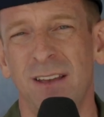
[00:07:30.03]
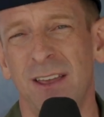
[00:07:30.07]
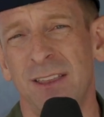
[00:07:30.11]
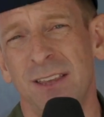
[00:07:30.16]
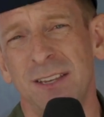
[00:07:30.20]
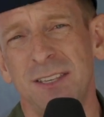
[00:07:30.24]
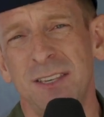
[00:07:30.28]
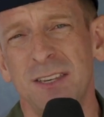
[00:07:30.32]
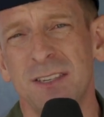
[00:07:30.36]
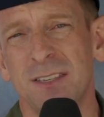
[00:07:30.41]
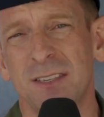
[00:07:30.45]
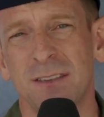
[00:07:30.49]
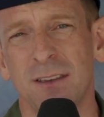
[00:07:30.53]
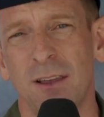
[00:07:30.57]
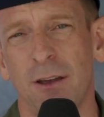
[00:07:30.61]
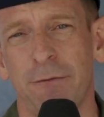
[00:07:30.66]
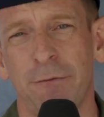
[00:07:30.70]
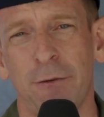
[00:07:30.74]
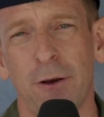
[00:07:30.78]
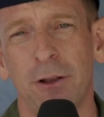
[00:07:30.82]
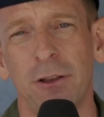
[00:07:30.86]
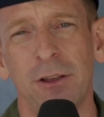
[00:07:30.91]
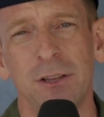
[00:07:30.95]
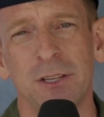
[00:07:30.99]
And this is, uh,
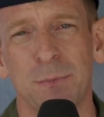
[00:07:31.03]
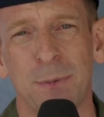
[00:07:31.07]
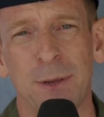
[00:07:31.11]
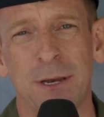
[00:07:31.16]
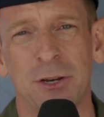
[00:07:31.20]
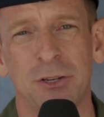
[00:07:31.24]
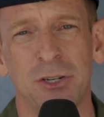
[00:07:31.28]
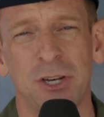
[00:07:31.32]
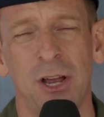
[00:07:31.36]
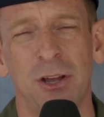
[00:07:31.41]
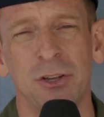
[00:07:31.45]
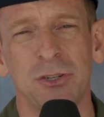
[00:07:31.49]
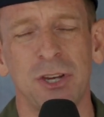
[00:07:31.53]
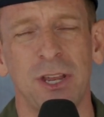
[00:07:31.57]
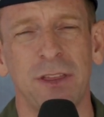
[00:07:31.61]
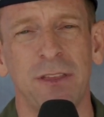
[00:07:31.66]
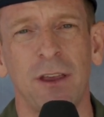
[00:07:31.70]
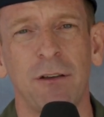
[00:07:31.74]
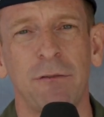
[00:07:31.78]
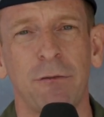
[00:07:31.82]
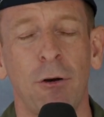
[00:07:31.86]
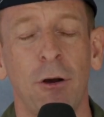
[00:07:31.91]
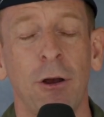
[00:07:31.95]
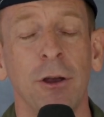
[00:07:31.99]
frankly, it's been a challenge, I
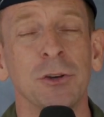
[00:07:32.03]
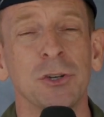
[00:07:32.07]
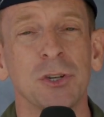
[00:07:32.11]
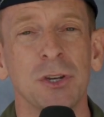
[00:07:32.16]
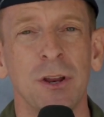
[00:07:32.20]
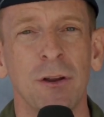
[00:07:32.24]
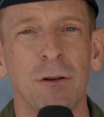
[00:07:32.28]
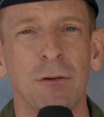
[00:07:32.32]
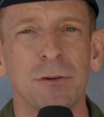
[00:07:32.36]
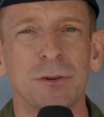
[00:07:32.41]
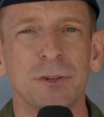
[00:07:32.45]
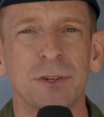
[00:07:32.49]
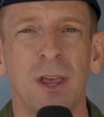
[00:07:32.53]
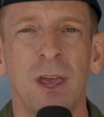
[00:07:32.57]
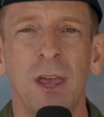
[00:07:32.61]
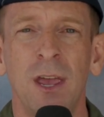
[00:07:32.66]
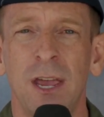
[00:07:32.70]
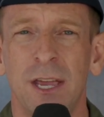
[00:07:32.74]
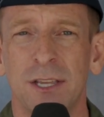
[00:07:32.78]
think, for our engineers.